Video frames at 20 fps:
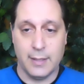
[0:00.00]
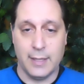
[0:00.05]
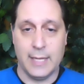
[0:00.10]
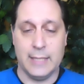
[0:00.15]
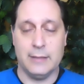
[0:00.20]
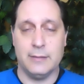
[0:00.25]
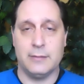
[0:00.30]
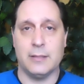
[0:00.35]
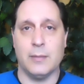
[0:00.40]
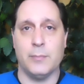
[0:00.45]

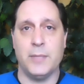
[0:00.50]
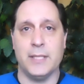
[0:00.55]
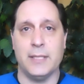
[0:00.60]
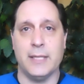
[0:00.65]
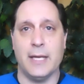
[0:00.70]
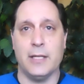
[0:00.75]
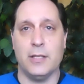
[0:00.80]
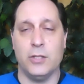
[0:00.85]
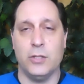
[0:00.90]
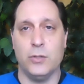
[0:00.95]
And something
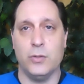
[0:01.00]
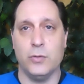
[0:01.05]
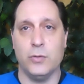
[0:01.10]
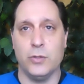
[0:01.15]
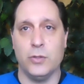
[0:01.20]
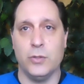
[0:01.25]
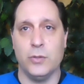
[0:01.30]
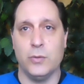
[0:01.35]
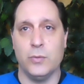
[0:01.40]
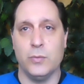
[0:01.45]
that you,
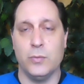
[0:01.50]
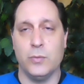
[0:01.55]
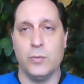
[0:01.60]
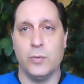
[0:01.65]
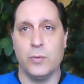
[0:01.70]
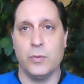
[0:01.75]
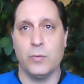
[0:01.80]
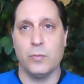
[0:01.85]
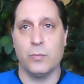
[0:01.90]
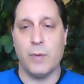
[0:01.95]
you
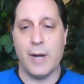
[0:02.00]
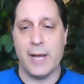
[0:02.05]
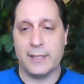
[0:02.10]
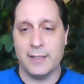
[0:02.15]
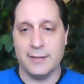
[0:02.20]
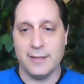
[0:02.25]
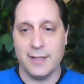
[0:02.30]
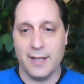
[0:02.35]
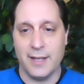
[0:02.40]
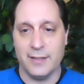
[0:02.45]

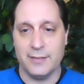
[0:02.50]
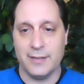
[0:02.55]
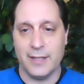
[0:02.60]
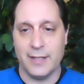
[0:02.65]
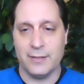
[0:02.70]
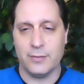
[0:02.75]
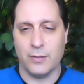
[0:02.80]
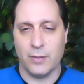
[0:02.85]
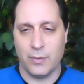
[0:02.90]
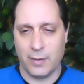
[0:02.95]
recognize
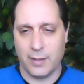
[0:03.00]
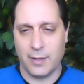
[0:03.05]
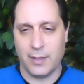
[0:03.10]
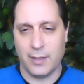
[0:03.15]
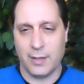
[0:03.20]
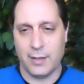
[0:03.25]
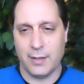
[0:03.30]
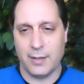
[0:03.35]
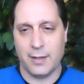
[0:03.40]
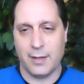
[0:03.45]
as, oh,
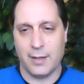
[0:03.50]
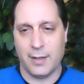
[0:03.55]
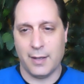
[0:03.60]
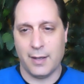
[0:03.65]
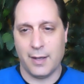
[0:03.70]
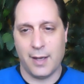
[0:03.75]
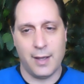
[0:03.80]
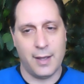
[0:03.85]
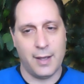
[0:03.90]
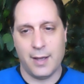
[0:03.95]

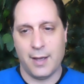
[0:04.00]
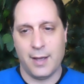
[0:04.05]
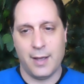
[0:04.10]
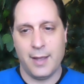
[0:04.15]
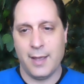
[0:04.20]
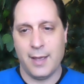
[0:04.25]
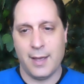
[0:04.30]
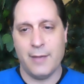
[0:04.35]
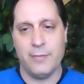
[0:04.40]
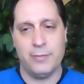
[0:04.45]
I, I,
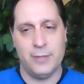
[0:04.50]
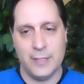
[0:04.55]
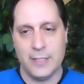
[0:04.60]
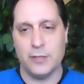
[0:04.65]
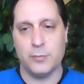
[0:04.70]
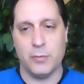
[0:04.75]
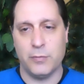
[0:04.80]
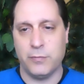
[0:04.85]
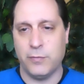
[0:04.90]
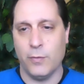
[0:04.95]
I've seen
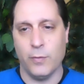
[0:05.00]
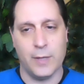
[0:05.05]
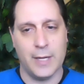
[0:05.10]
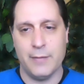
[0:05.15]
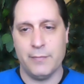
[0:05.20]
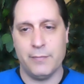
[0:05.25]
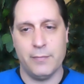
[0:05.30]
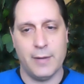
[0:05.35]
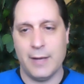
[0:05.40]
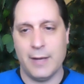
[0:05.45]
this before, and
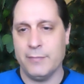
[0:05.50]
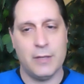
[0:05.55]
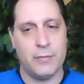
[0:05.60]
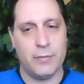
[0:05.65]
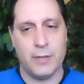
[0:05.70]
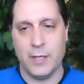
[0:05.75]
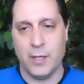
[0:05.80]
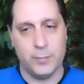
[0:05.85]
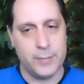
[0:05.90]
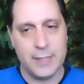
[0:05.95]
I've, I've
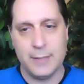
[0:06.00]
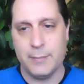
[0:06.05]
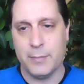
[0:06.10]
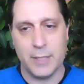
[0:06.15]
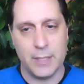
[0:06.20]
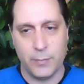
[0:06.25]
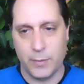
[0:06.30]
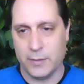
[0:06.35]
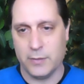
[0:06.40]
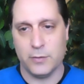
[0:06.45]
never helped
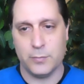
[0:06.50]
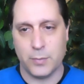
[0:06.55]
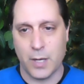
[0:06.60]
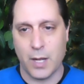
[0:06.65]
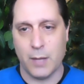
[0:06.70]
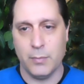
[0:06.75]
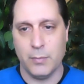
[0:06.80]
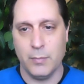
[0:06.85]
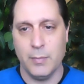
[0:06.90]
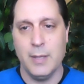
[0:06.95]
anybody with this
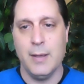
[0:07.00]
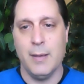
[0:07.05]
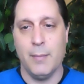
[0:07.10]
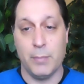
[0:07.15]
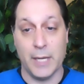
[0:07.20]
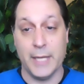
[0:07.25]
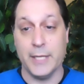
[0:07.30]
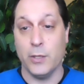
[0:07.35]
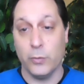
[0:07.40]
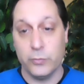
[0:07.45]
problem,
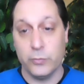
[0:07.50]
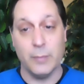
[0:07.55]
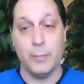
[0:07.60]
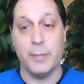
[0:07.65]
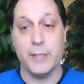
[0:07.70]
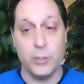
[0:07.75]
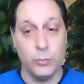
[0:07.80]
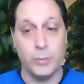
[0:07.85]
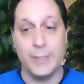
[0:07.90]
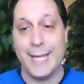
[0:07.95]
but I know
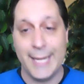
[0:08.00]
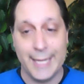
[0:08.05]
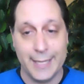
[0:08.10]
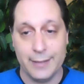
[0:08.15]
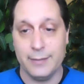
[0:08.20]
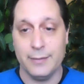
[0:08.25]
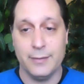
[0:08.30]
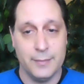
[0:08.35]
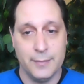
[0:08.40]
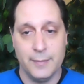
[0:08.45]
somebody who
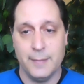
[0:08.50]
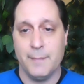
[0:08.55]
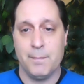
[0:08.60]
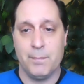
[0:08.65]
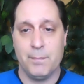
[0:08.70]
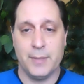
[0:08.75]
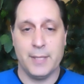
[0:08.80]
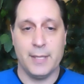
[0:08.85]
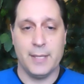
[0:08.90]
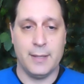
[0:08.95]
can.
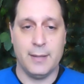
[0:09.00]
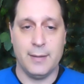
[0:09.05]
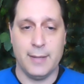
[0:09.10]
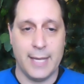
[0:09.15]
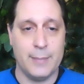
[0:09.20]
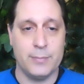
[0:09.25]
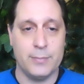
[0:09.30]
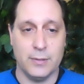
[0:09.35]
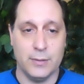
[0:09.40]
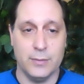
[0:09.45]
Uh,
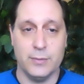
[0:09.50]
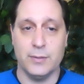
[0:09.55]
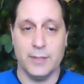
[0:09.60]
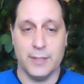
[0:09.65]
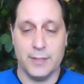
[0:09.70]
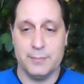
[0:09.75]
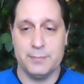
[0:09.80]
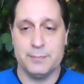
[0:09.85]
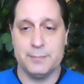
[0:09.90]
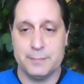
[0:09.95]

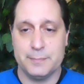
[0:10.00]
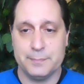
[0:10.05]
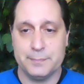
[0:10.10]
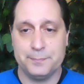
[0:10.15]
absolutely. Yeah,